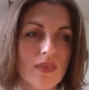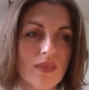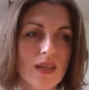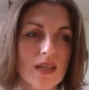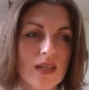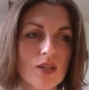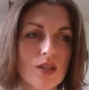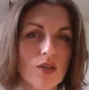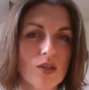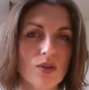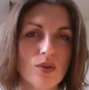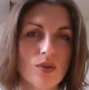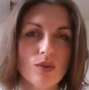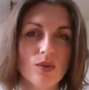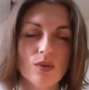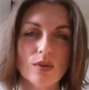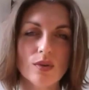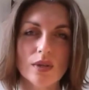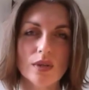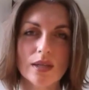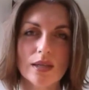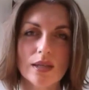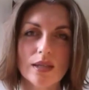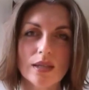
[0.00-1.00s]
you
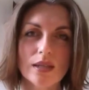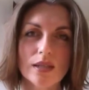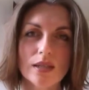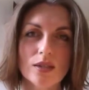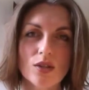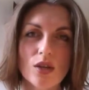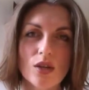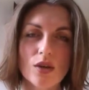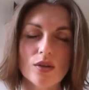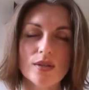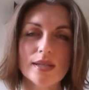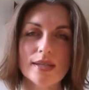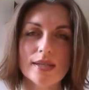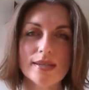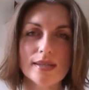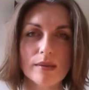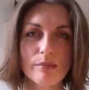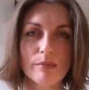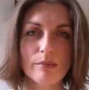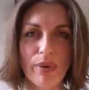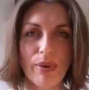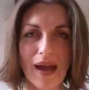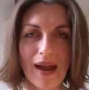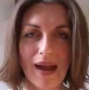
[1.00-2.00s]
notice
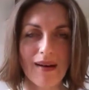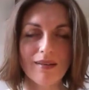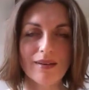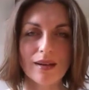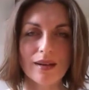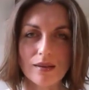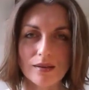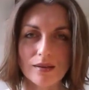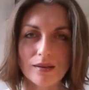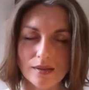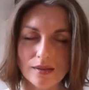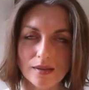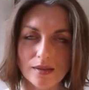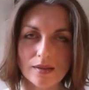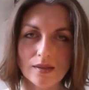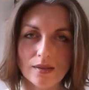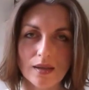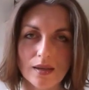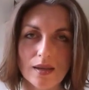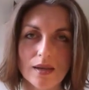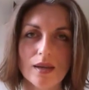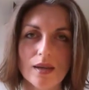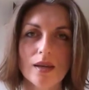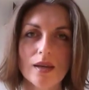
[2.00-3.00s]
some parallels
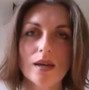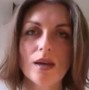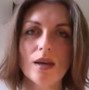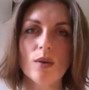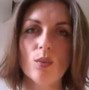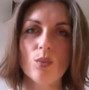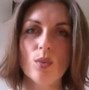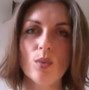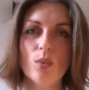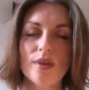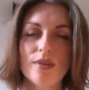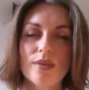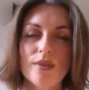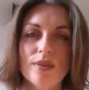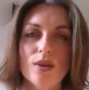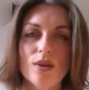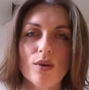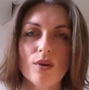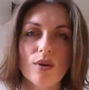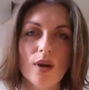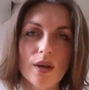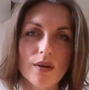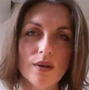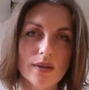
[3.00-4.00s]
with
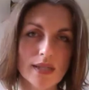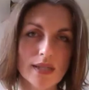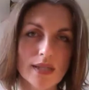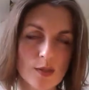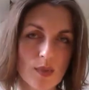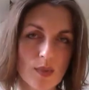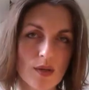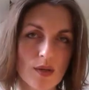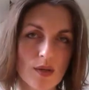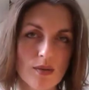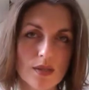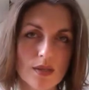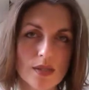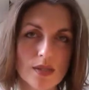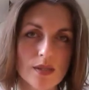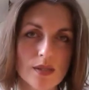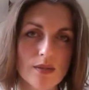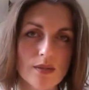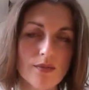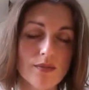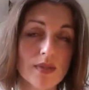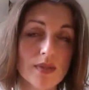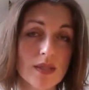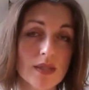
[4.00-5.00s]
your own experience
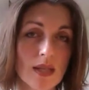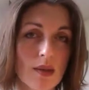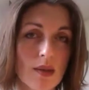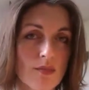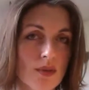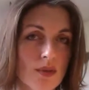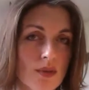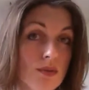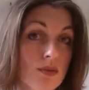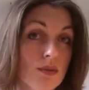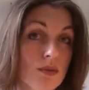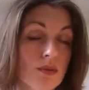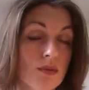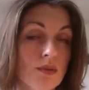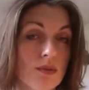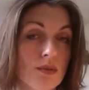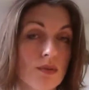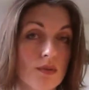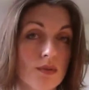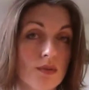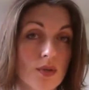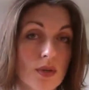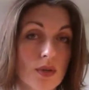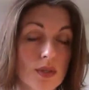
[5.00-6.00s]
of stammering
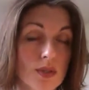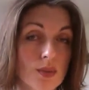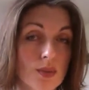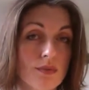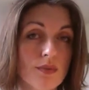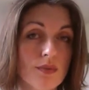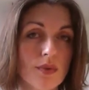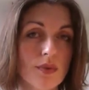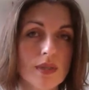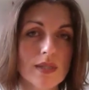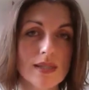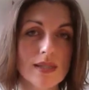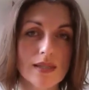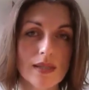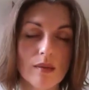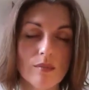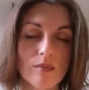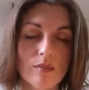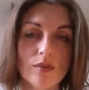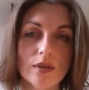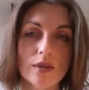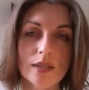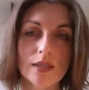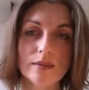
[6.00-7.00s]
or trying to avoid
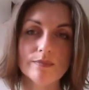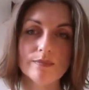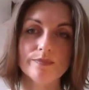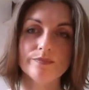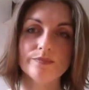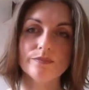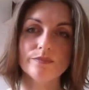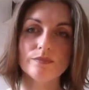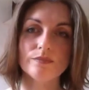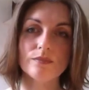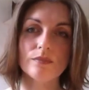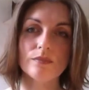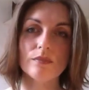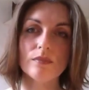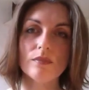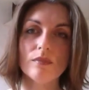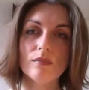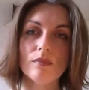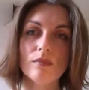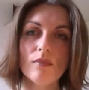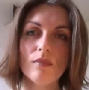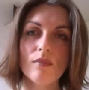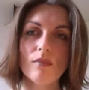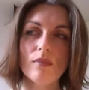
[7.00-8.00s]
stammering.
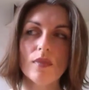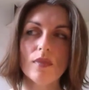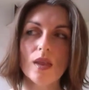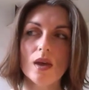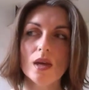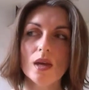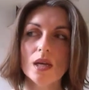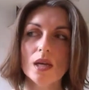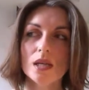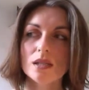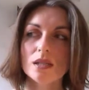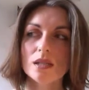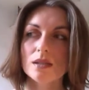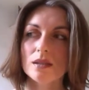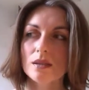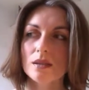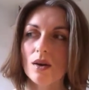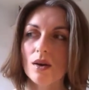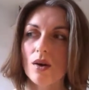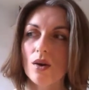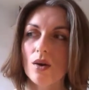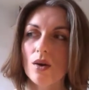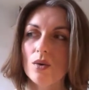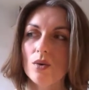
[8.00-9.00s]

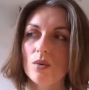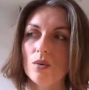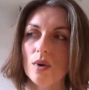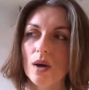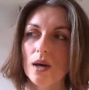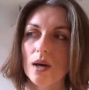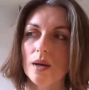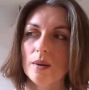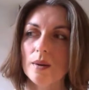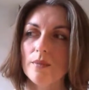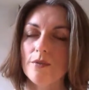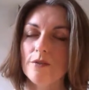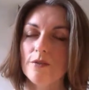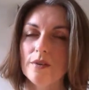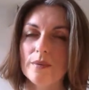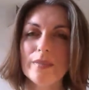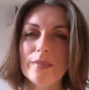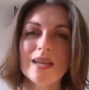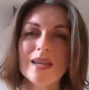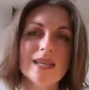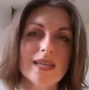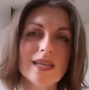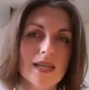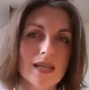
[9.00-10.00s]
So for
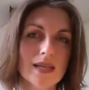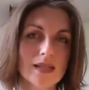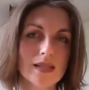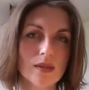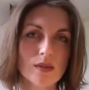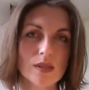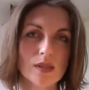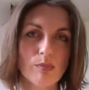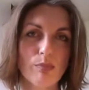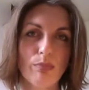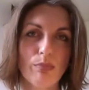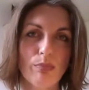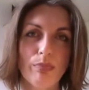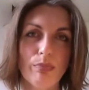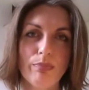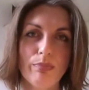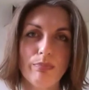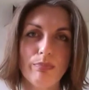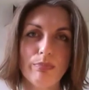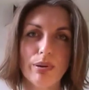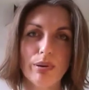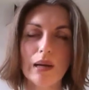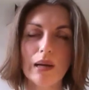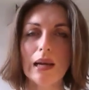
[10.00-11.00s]
many years I was
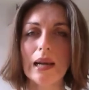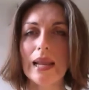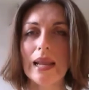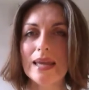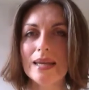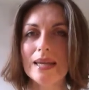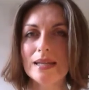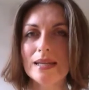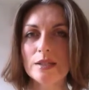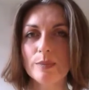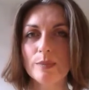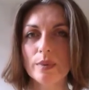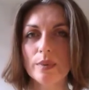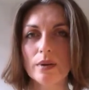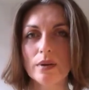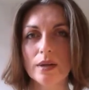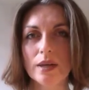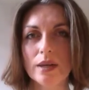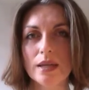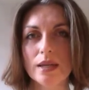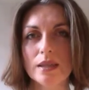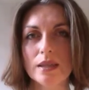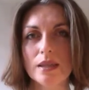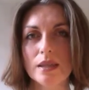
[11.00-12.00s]
plagued
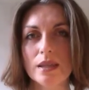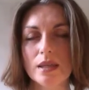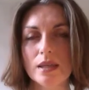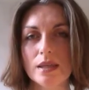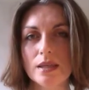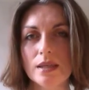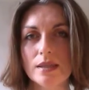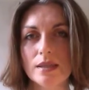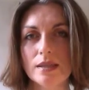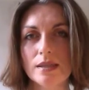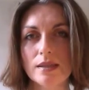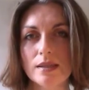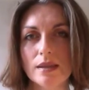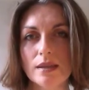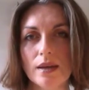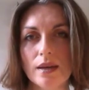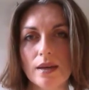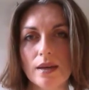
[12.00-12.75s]
by these